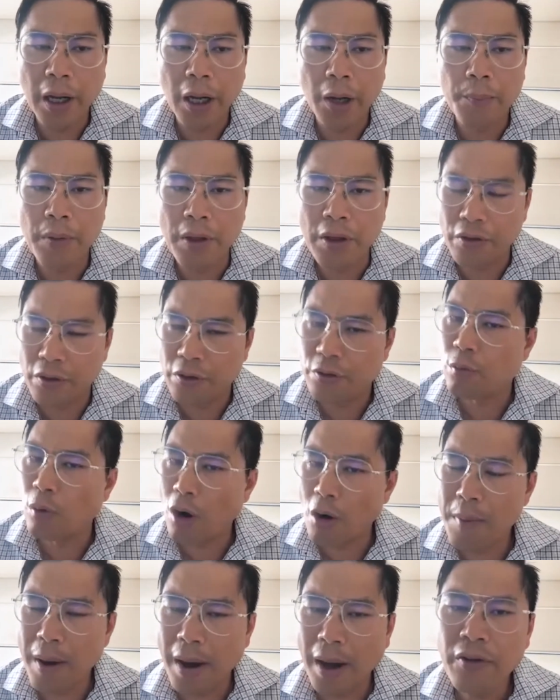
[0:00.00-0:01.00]
is
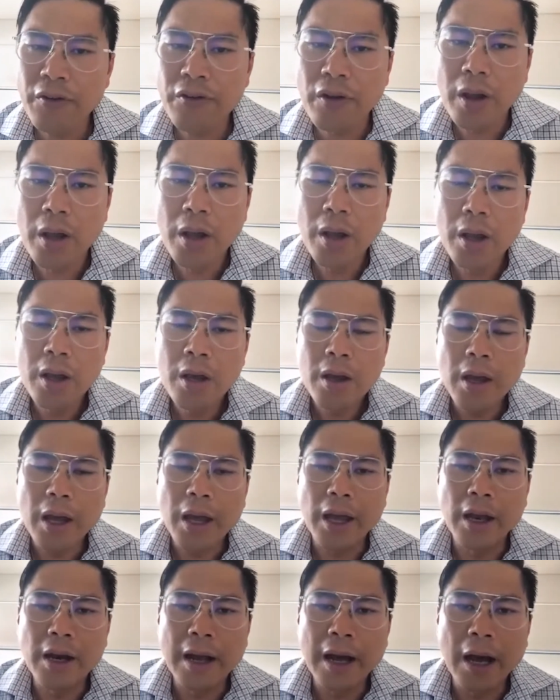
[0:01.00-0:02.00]
robust,
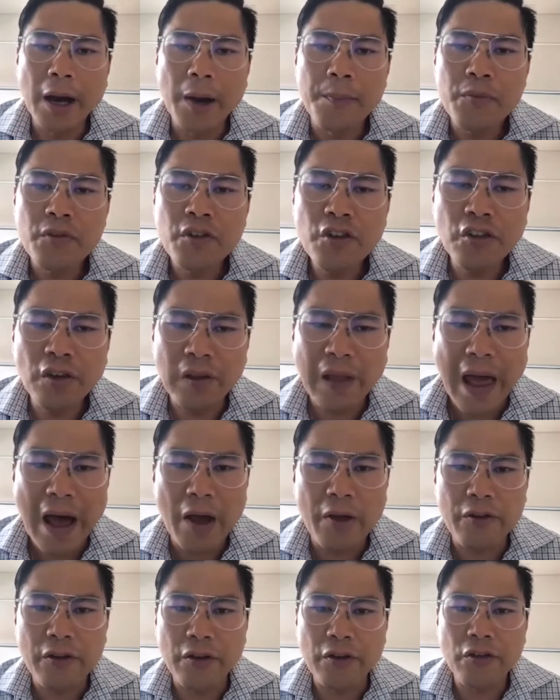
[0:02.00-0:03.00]
it just
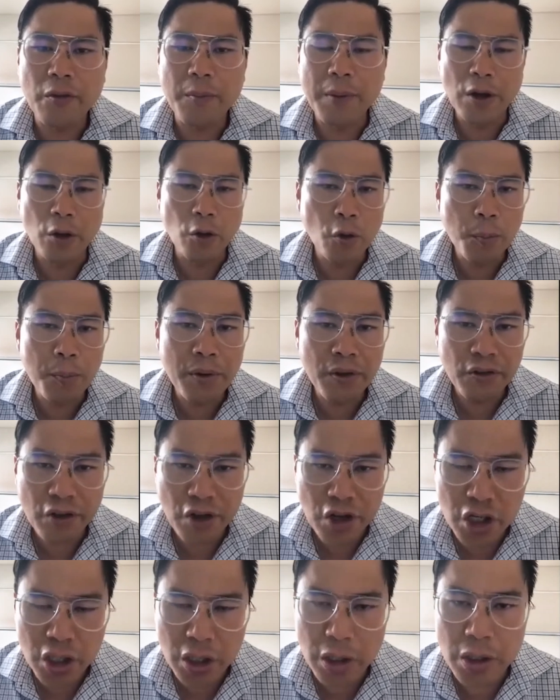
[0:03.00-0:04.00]
allows us to be in a good
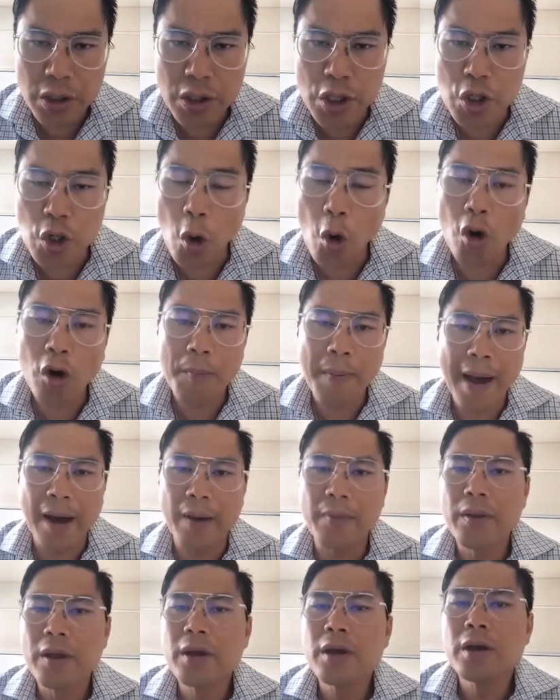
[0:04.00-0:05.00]
position to talk about
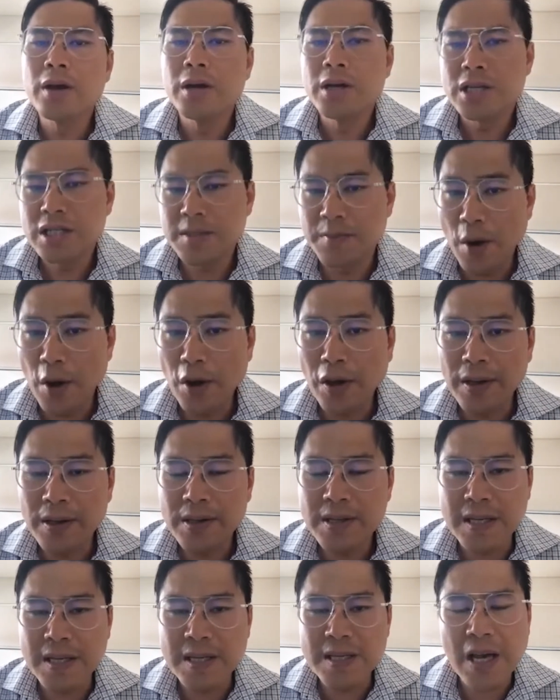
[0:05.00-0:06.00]
smoking
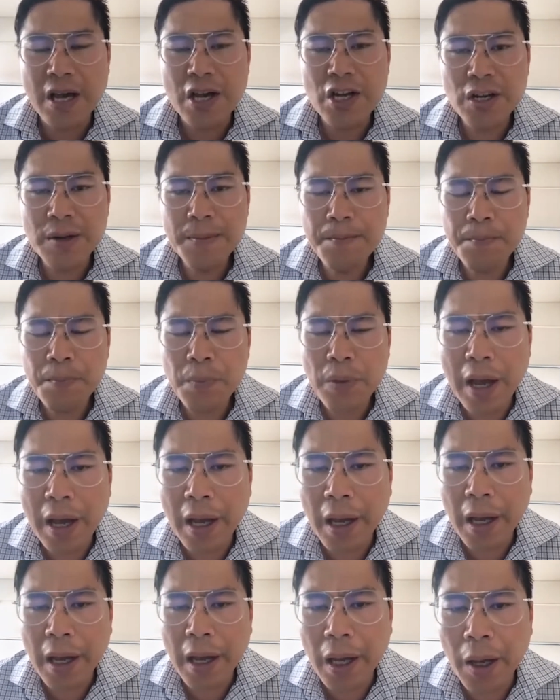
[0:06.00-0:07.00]
cessation,
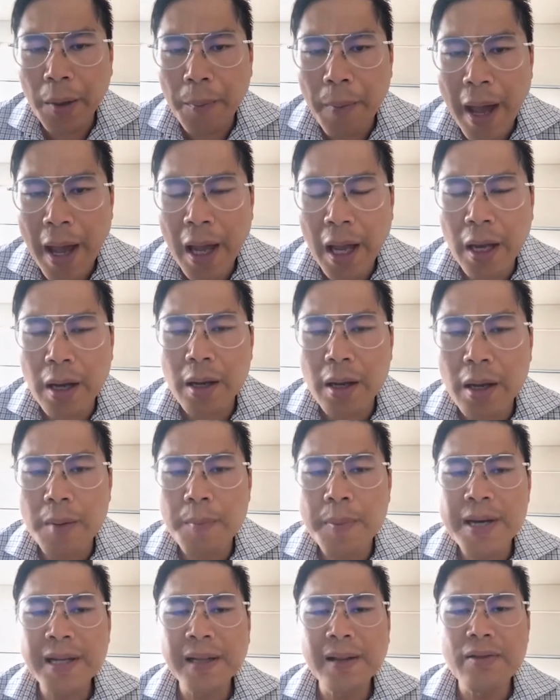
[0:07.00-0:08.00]
and
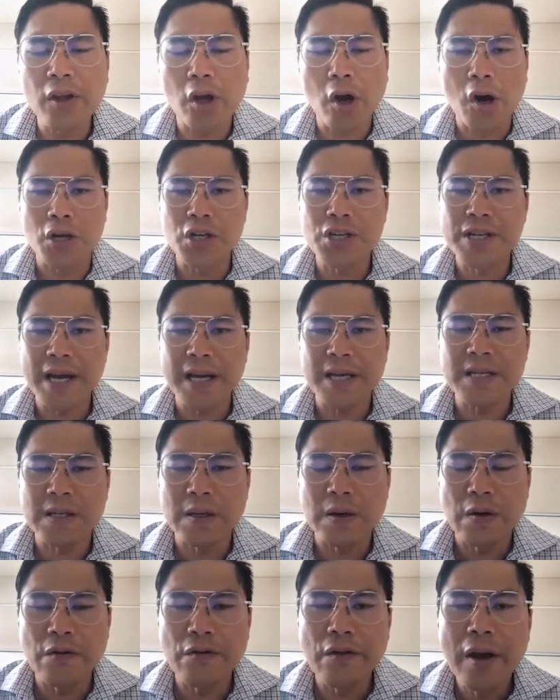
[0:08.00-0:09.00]
particularly in the context
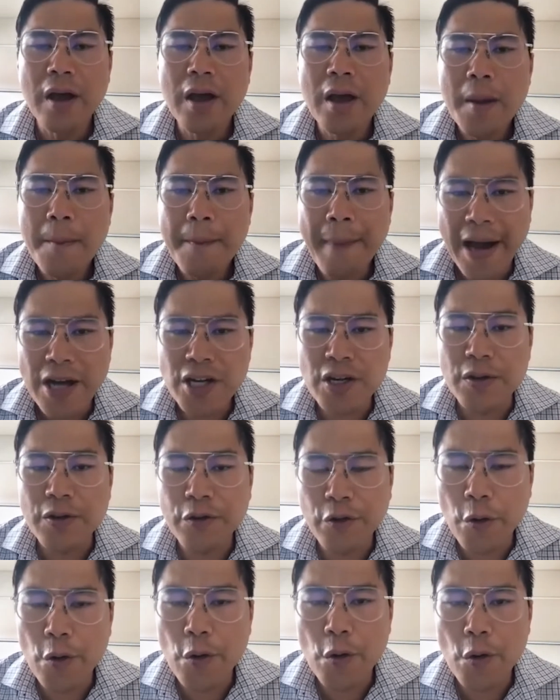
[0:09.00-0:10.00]
of patients
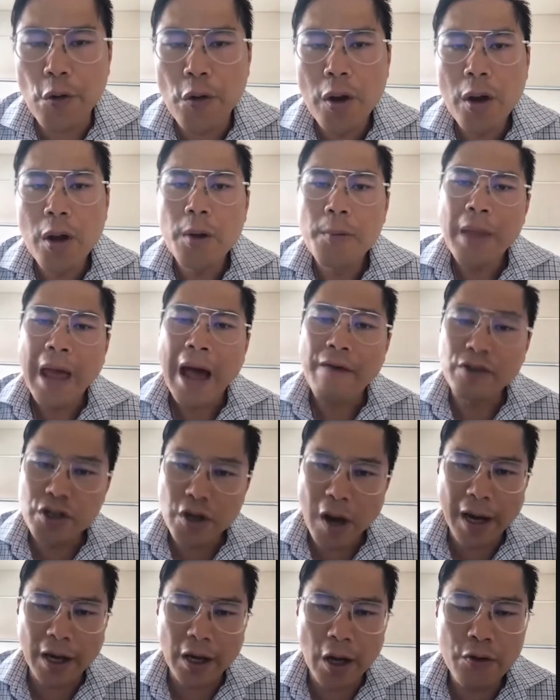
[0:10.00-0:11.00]
who have a
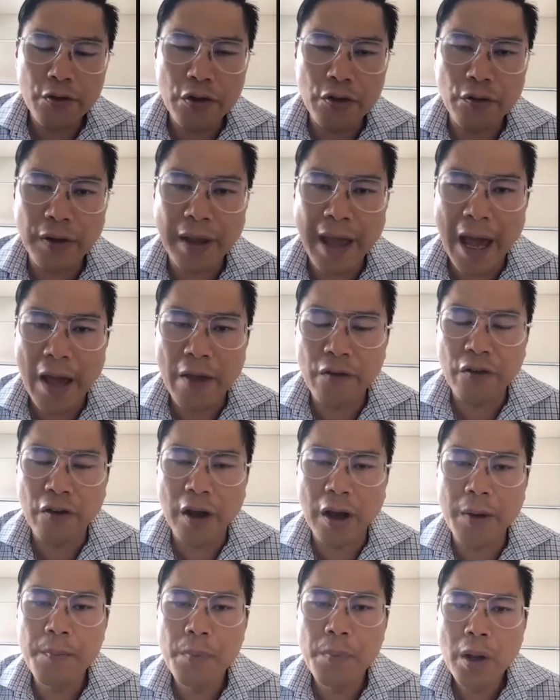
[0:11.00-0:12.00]
diagnosis of cancer.
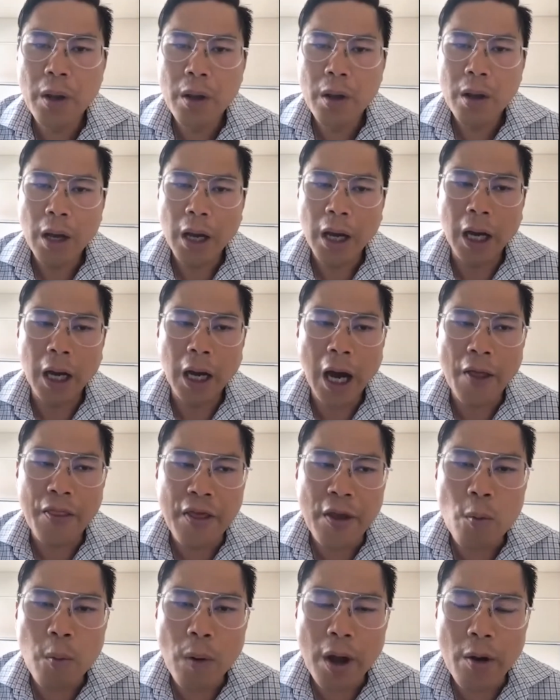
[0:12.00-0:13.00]
I
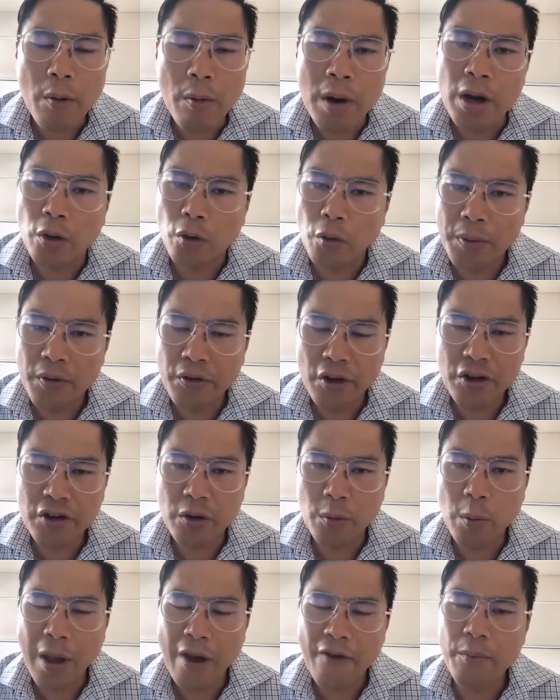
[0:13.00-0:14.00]
think we're in a good
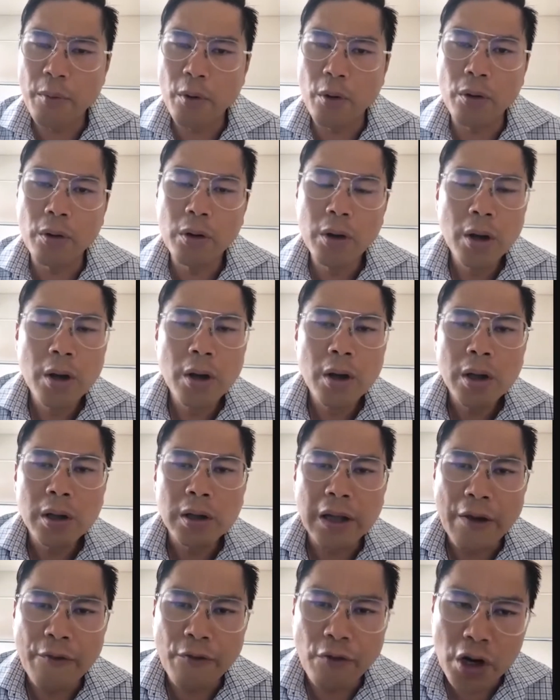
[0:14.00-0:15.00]
position. We have more
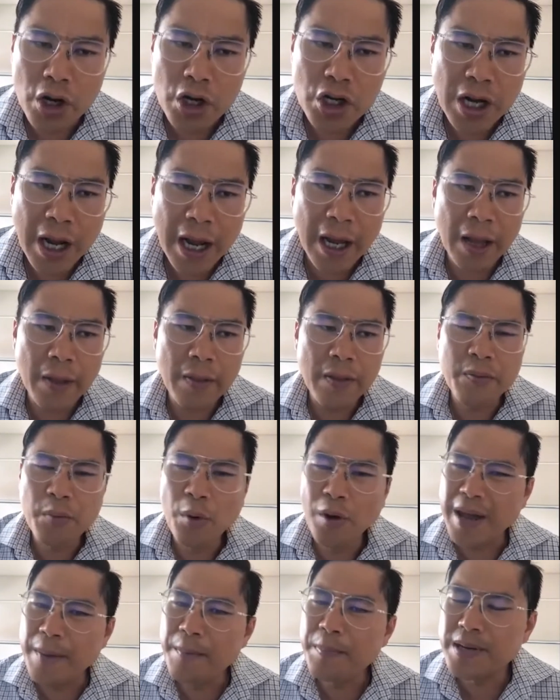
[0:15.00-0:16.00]
leverage, and there's
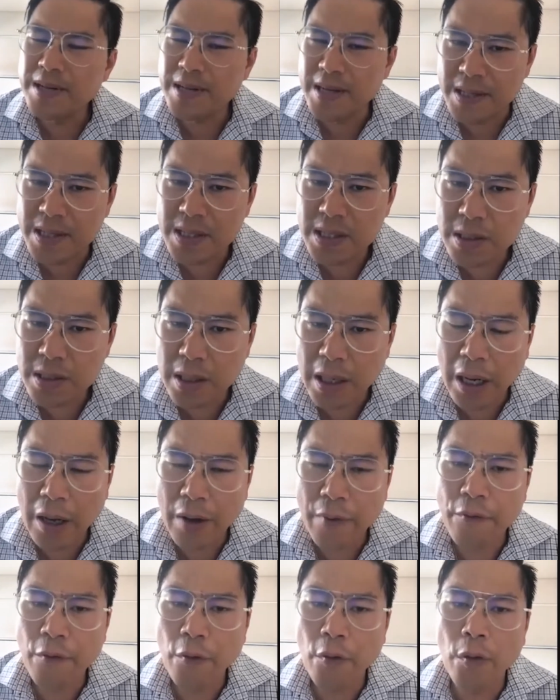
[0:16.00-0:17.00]
more impetus
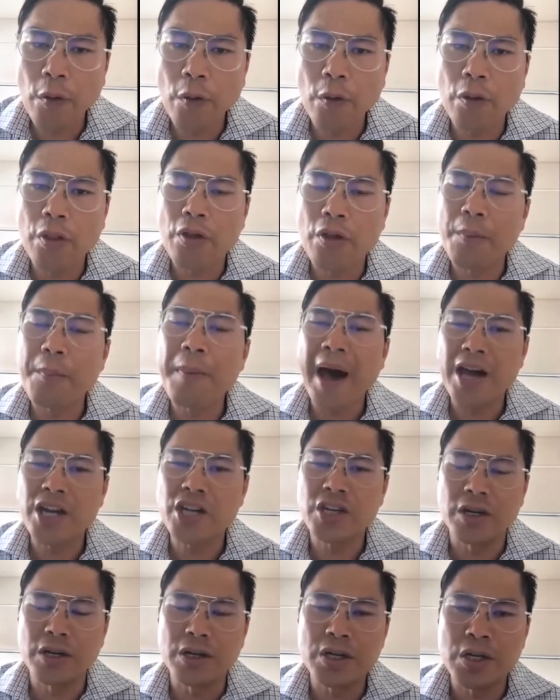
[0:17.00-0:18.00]
for the
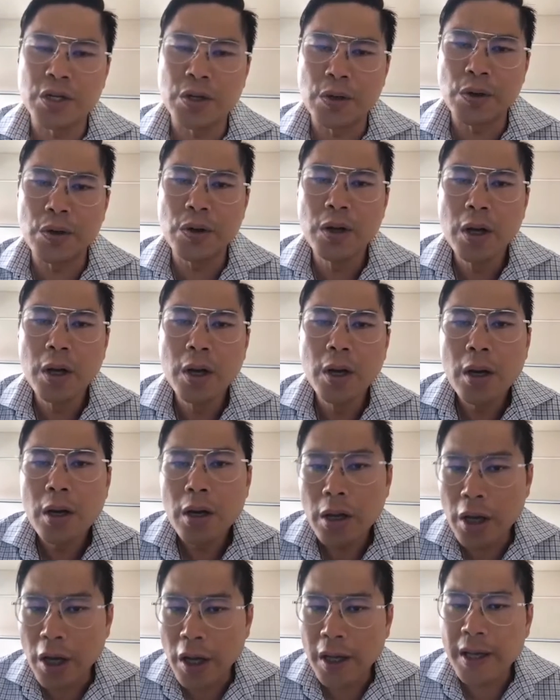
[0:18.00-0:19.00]
patient to
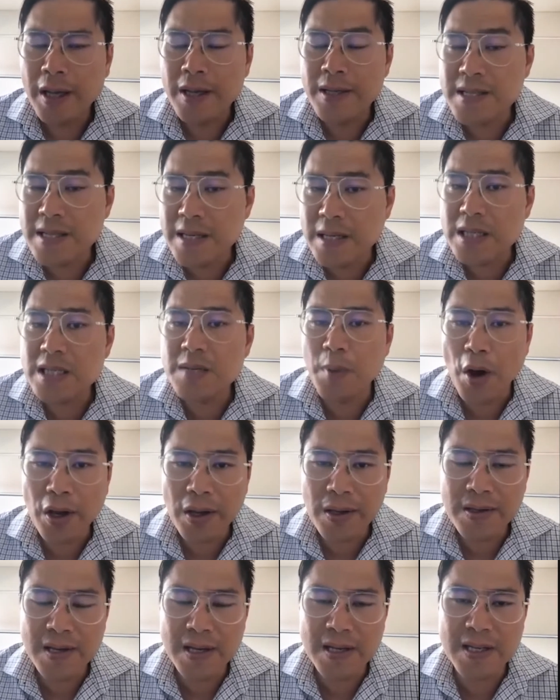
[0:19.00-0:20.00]
consider
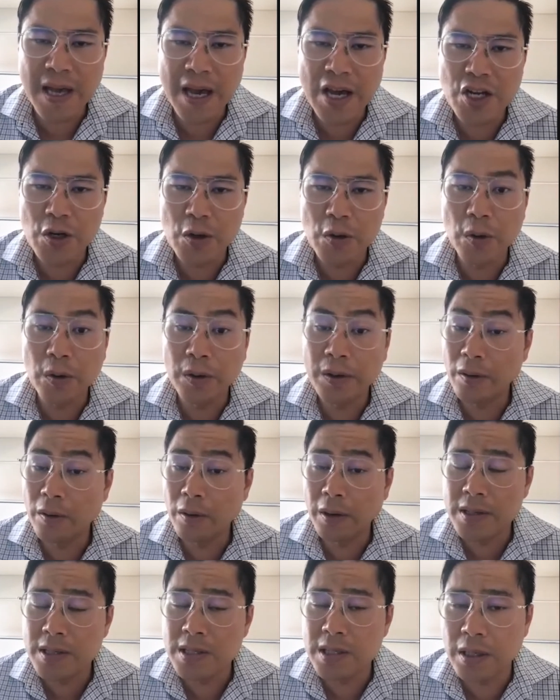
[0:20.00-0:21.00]
smoking cessation or
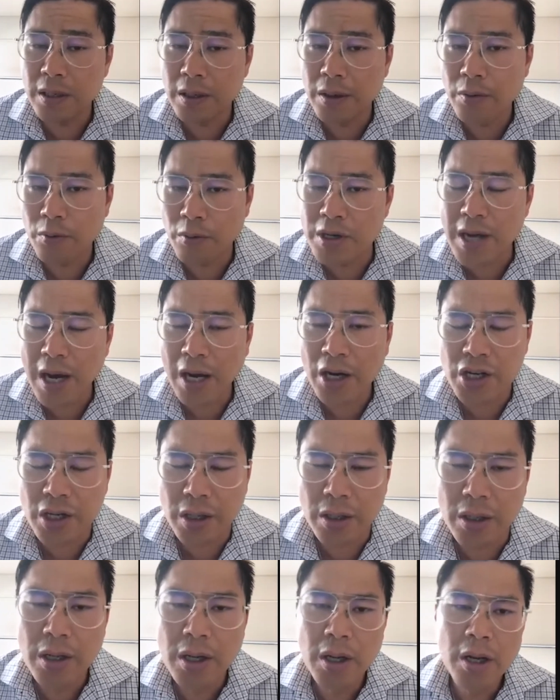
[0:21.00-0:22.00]
consider
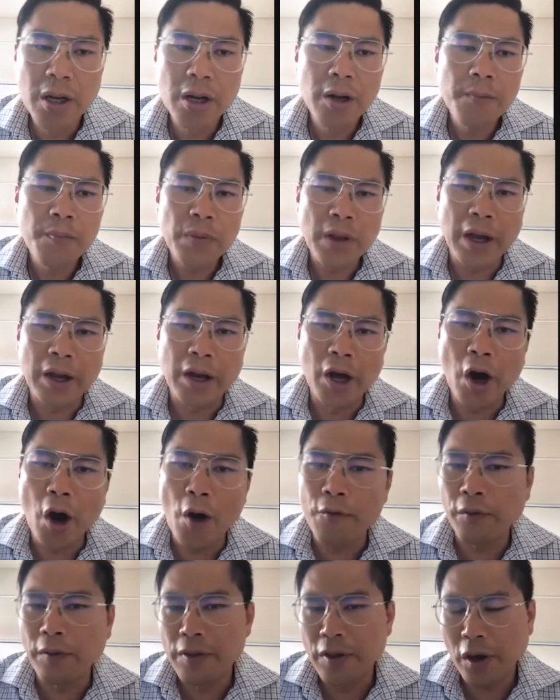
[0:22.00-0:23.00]
reduction. And
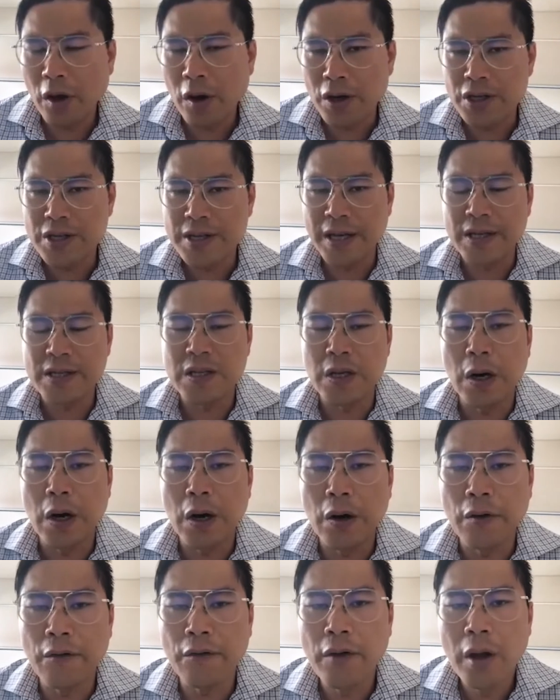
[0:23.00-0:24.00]
hopefully in the context
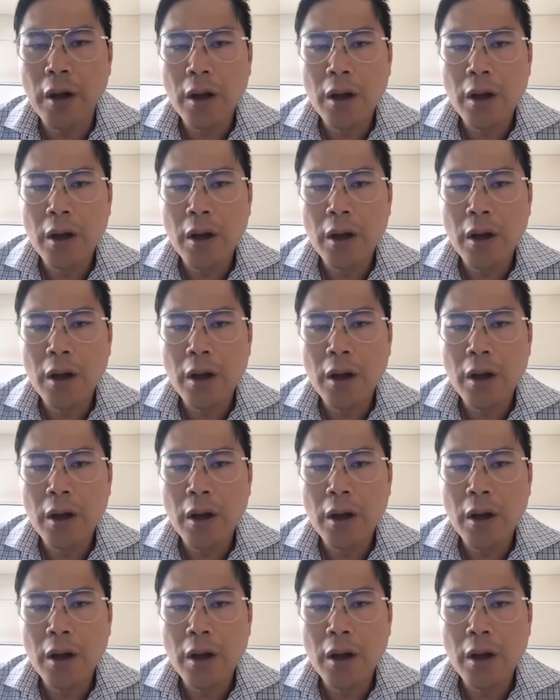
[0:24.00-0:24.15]
of